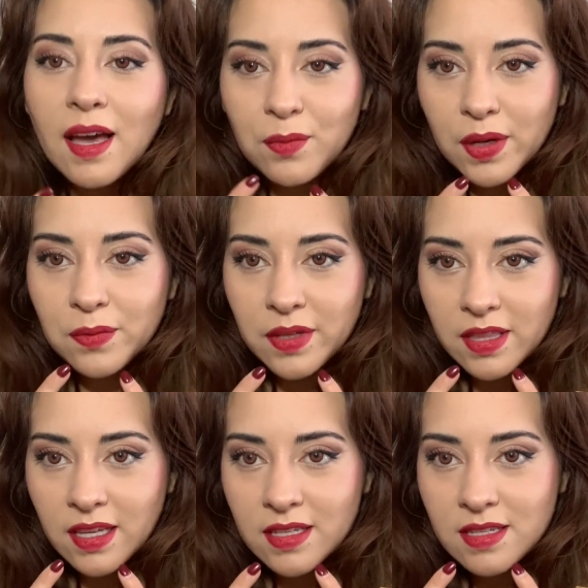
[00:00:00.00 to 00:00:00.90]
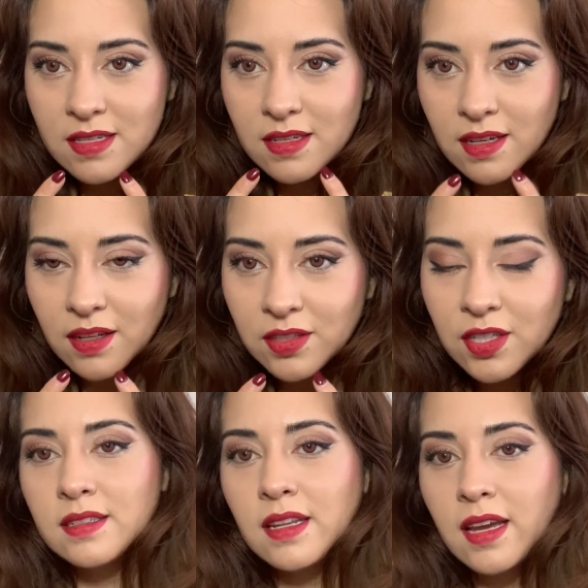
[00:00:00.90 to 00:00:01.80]
went with this
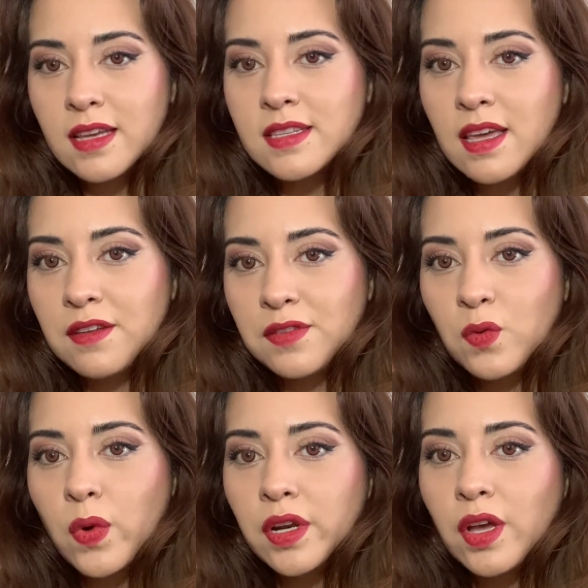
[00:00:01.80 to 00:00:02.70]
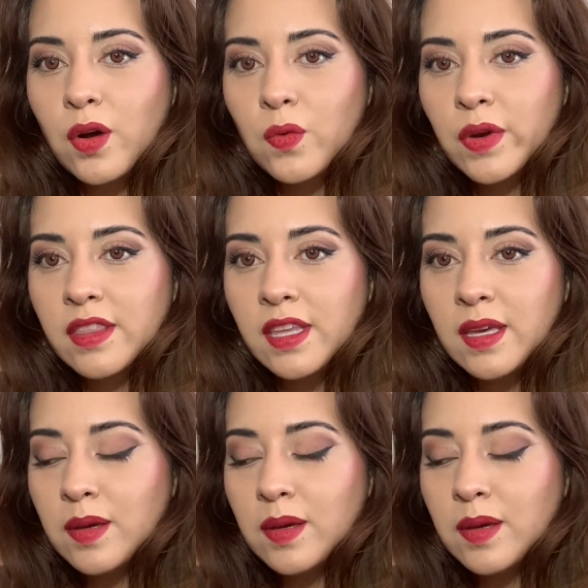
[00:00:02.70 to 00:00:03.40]
color. Like I said, if you want to go with the